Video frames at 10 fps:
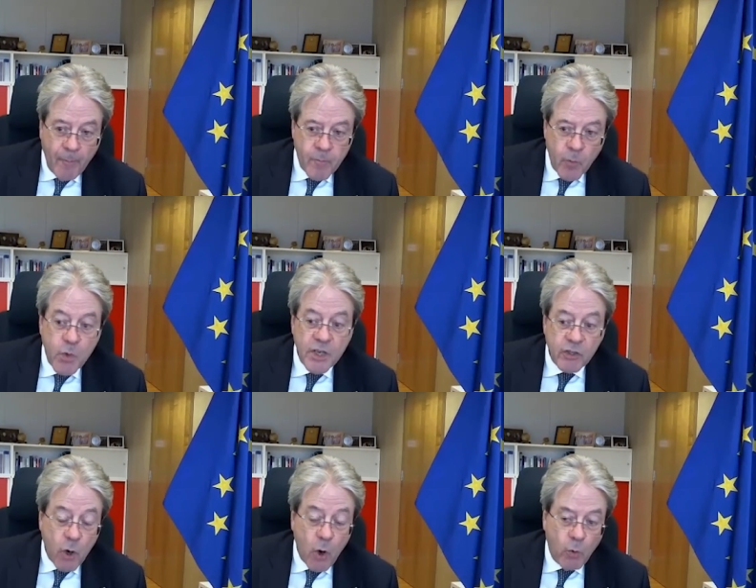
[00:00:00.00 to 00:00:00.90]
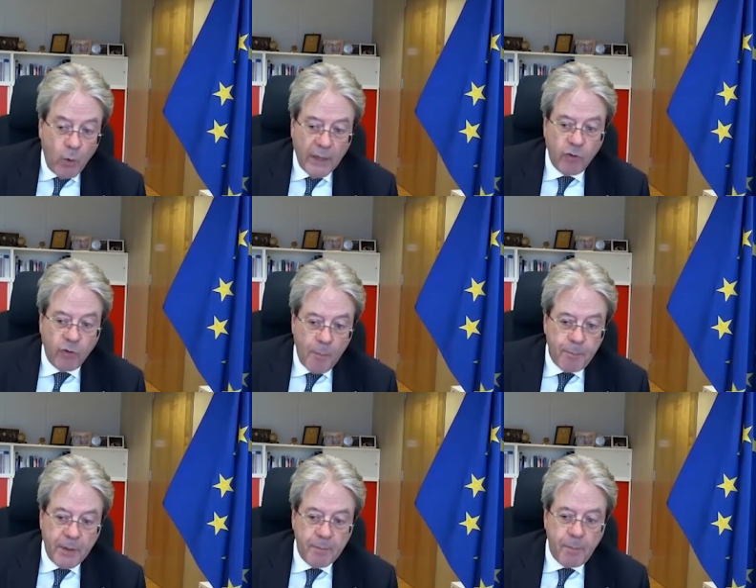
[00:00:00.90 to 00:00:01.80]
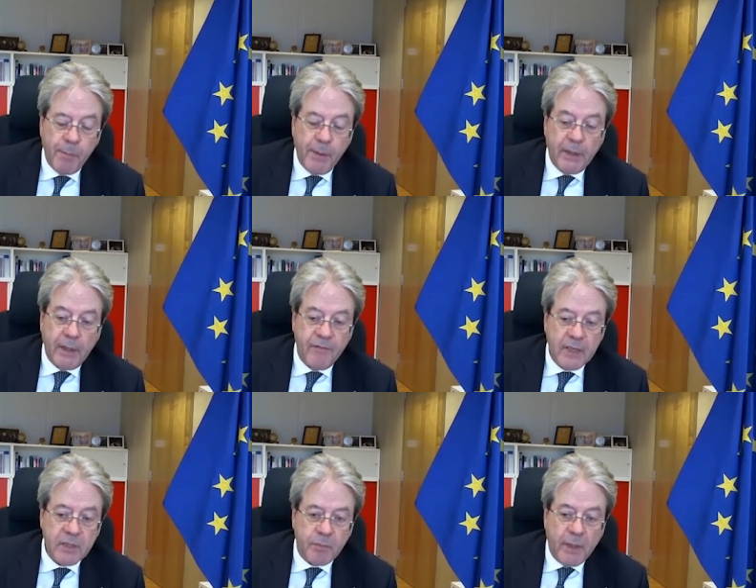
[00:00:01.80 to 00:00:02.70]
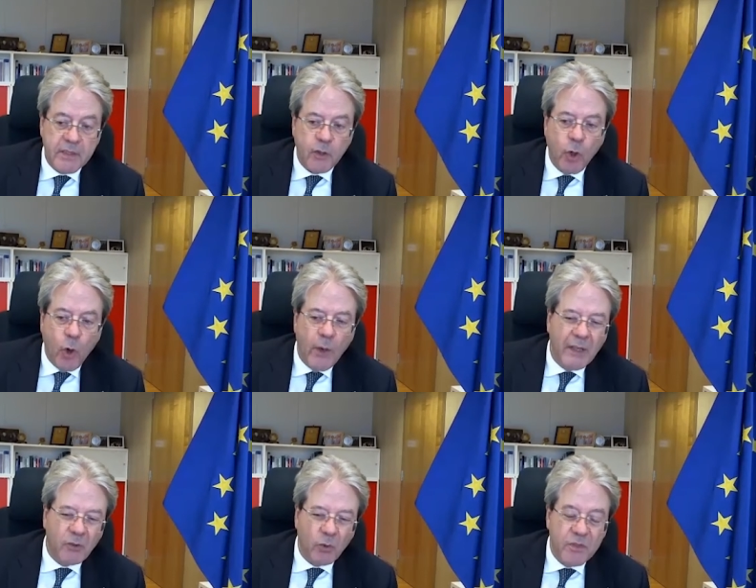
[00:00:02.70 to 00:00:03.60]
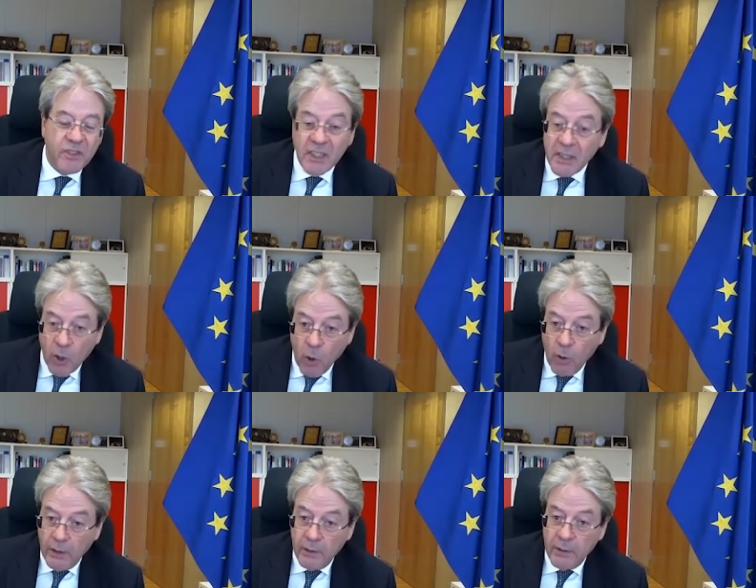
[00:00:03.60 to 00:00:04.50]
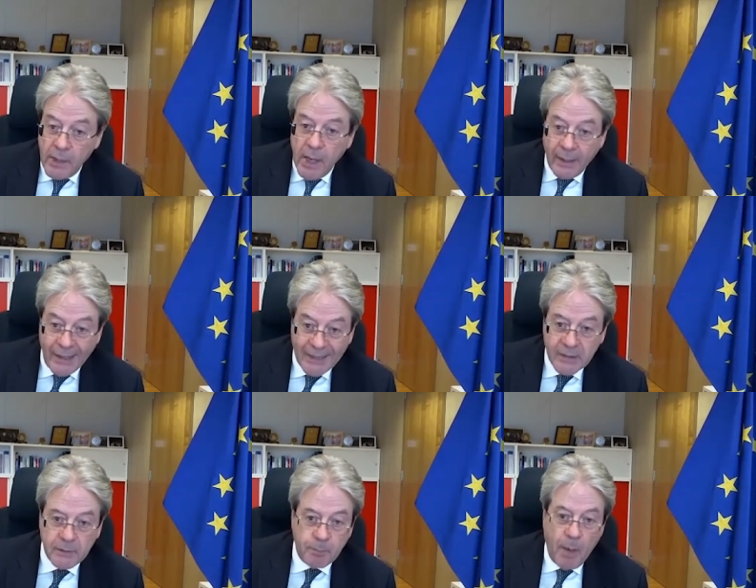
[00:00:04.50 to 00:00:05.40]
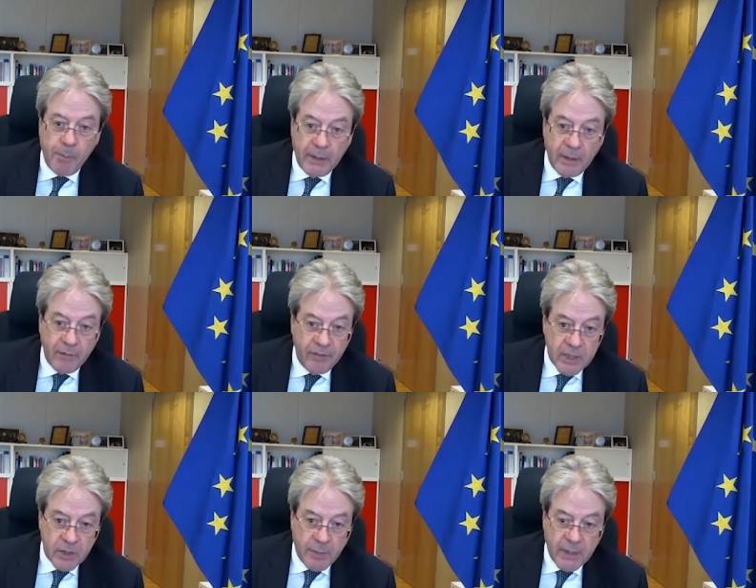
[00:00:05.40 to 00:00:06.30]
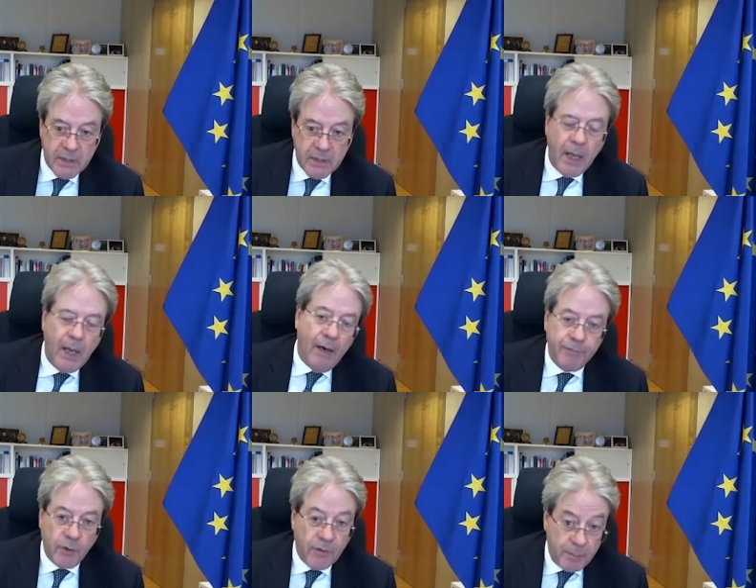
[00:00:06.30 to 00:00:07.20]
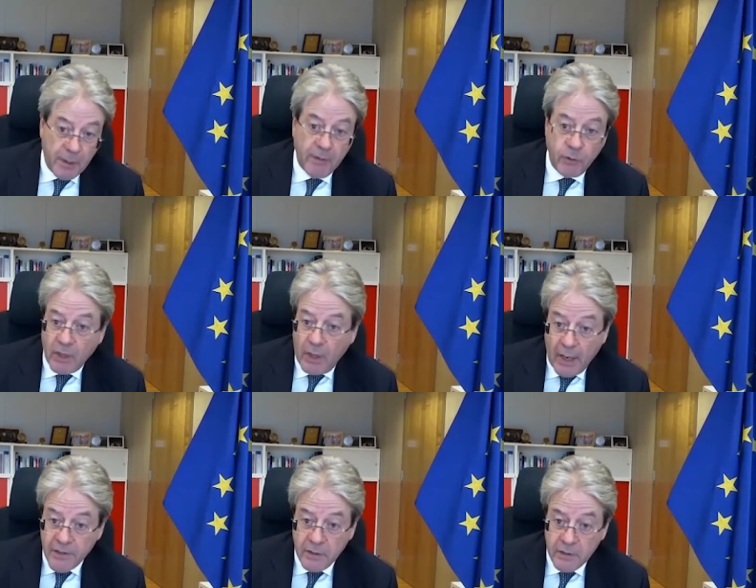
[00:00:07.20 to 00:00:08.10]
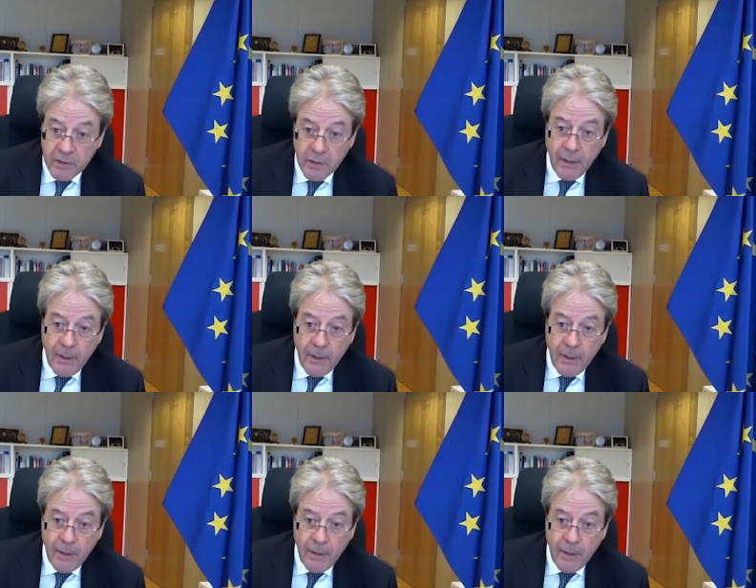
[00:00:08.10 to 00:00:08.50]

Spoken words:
We saw a drop in public investments going to zero in net public investments after the previous crisis,